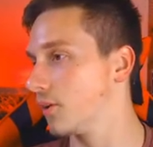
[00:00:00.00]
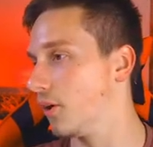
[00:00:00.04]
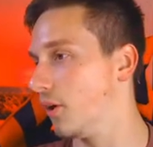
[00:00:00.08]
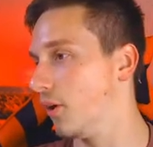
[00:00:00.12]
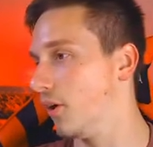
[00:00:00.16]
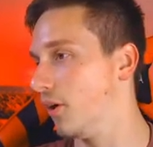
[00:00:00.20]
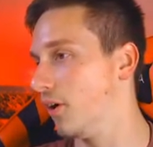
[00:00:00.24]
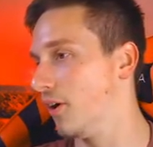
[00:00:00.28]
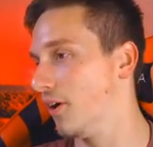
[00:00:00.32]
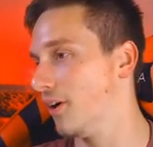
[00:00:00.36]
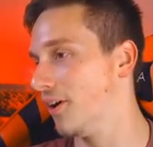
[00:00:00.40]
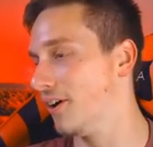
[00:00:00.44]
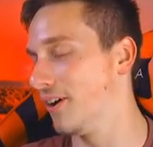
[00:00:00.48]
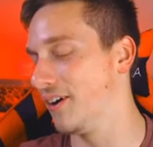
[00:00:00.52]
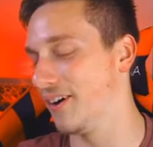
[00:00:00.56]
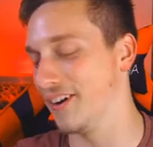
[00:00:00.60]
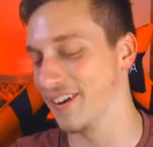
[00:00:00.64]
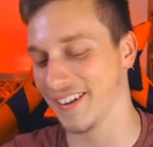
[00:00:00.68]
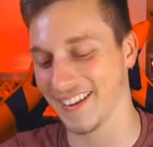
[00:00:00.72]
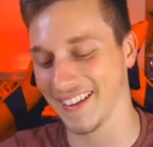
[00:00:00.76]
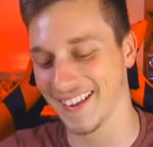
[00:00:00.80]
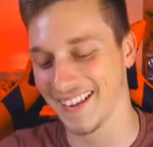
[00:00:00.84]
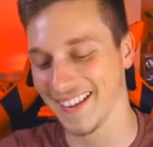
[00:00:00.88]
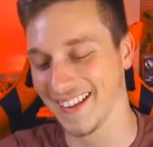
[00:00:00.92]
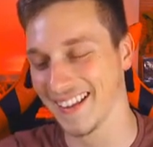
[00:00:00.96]
Oh,
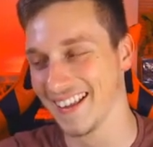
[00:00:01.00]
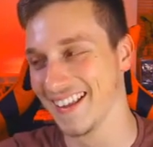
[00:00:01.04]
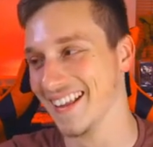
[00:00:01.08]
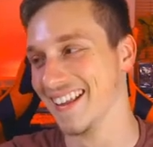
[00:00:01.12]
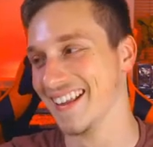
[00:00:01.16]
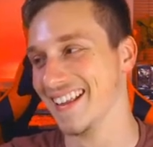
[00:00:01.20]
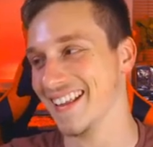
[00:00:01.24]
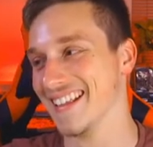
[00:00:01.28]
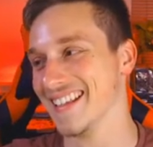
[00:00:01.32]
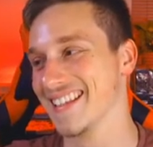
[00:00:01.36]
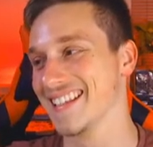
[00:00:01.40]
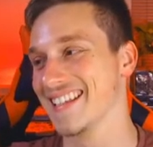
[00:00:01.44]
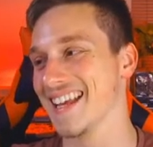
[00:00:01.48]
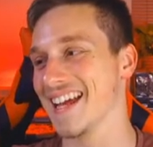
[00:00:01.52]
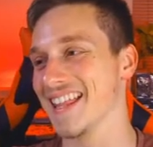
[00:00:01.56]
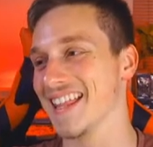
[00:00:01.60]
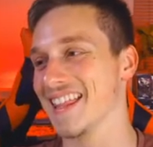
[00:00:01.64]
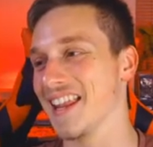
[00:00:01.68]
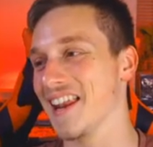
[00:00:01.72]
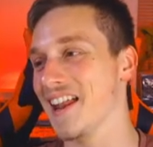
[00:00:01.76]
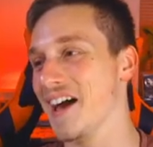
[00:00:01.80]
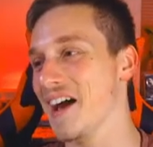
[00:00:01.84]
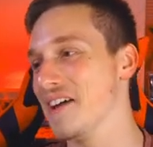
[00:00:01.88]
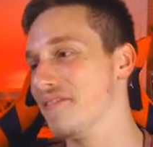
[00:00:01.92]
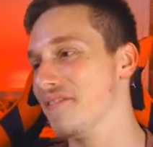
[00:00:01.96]
scare
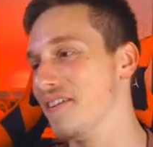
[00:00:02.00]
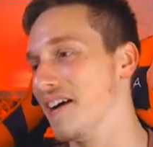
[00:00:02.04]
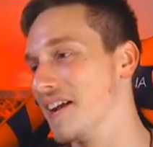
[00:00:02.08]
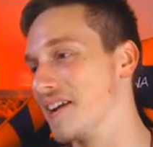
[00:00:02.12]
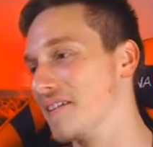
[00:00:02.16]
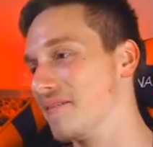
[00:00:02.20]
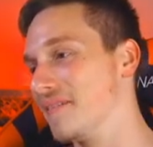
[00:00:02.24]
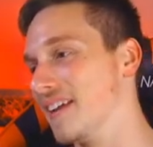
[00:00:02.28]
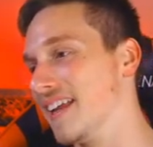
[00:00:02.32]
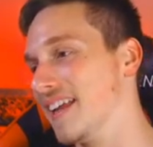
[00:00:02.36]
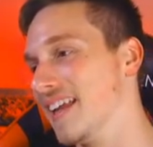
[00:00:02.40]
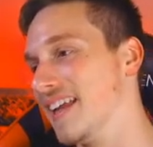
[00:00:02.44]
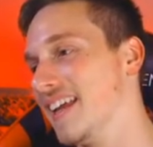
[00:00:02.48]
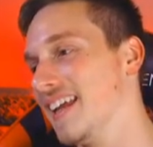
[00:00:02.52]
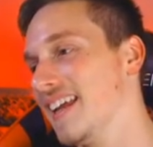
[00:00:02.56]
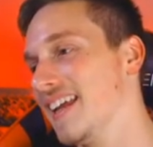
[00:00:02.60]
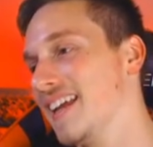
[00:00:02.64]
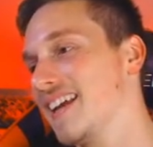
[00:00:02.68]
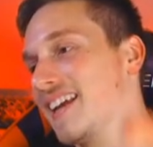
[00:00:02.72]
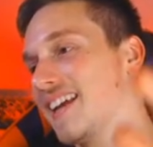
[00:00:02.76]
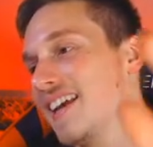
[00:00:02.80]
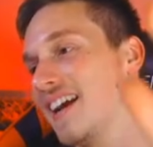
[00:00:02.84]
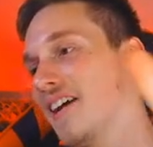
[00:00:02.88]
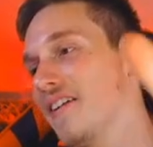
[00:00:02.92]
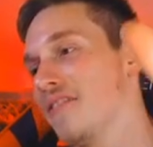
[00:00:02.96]
the life out of me.
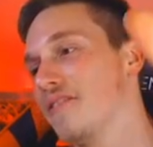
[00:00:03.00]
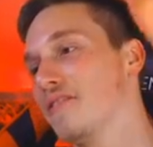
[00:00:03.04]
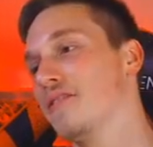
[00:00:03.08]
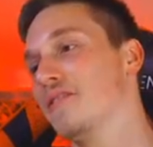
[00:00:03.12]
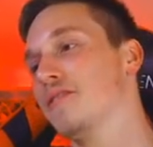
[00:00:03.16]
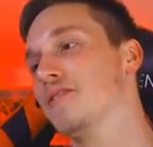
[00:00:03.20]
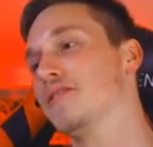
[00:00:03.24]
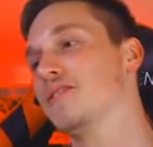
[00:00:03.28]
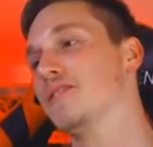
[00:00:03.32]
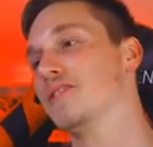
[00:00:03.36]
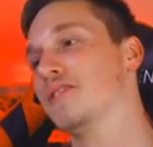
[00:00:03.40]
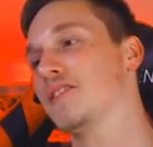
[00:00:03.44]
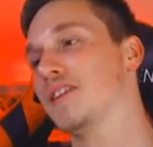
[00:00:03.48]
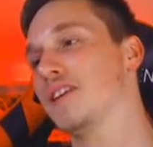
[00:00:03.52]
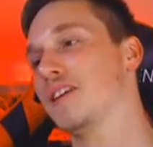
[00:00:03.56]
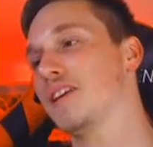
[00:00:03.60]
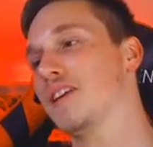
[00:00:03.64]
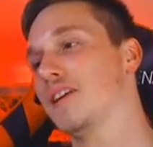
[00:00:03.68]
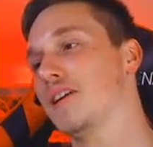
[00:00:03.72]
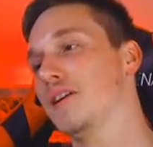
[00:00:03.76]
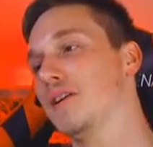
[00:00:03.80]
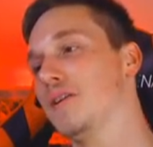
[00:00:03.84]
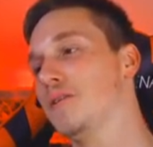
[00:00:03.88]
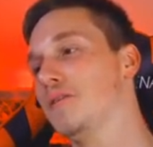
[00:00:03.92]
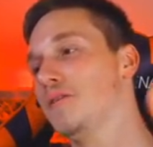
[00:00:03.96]

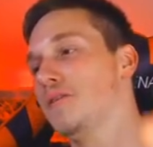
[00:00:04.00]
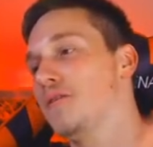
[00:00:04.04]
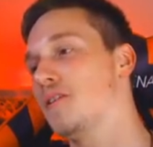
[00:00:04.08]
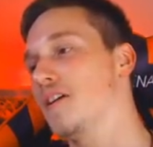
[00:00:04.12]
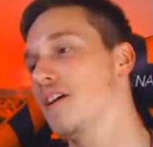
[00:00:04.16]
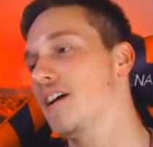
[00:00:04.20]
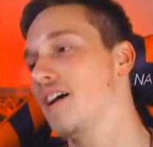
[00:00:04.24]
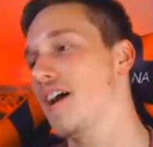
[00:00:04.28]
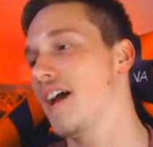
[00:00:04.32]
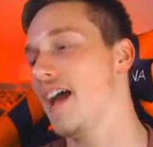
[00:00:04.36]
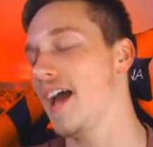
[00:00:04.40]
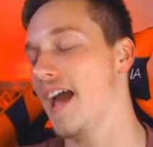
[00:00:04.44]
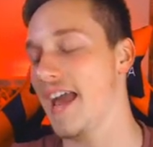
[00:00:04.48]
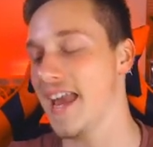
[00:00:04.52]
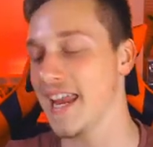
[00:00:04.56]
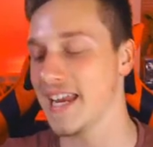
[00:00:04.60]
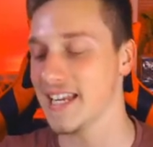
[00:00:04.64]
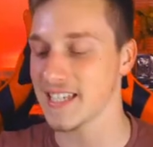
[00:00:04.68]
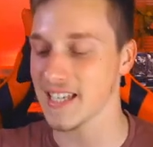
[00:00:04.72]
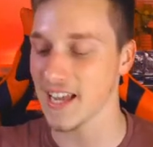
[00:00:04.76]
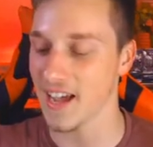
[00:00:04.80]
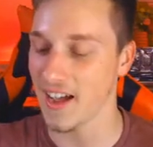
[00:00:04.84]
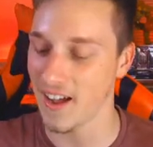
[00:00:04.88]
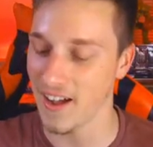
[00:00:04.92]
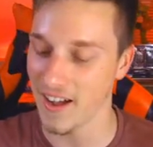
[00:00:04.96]
IkarusQ8i,
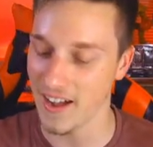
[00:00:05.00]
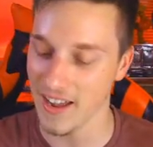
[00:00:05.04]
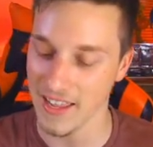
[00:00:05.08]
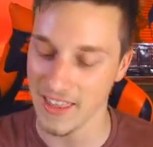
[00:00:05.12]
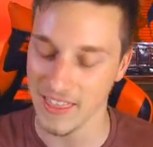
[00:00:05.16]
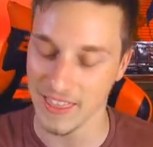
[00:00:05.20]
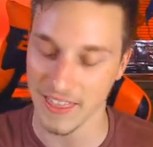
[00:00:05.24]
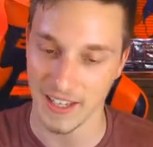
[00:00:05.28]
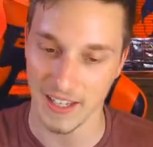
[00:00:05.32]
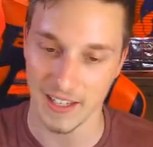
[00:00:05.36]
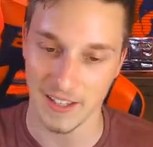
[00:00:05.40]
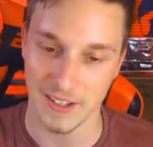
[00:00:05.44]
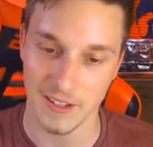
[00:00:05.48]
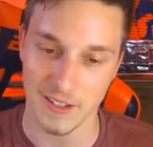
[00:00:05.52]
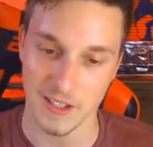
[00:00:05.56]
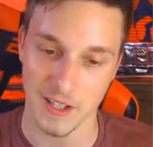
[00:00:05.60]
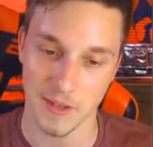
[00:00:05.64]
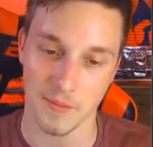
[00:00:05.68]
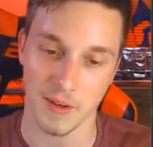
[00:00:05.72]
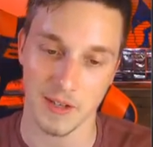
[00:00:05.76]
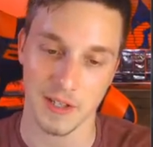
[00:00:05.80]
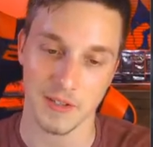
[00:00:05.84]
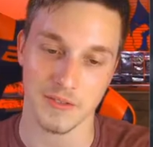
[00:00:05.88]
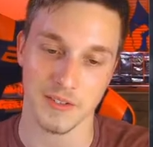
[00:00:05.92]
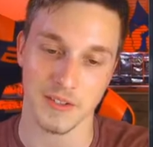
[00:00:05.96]
thank you so
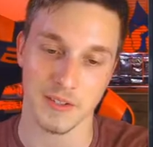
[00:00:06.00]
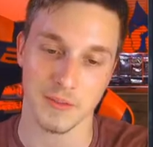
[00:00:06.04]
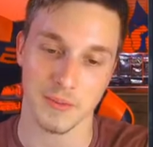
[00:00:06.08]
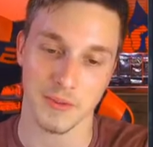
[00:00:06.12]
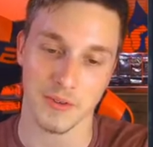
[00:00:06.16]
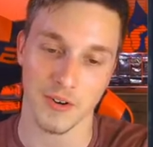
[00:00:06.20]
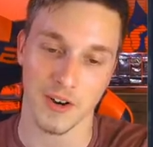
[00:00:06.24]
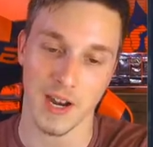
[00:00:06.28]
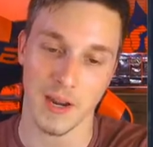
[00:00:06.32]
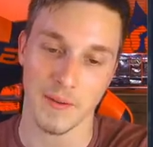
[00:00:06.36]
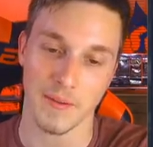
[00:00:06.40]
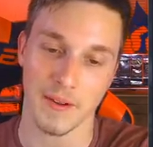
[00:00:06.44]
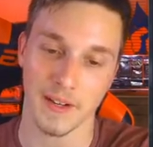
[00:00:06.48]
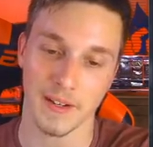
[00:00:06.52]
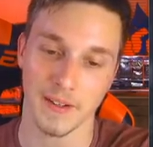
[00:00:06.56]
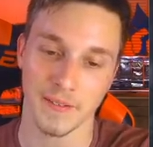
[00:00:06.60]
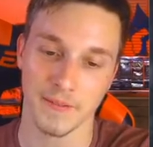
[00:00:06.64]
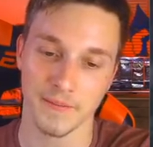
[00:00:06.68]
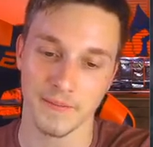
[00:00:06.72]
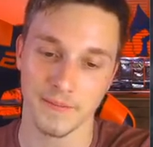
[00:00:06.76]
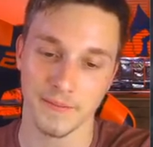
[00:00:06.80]
much for subscribing.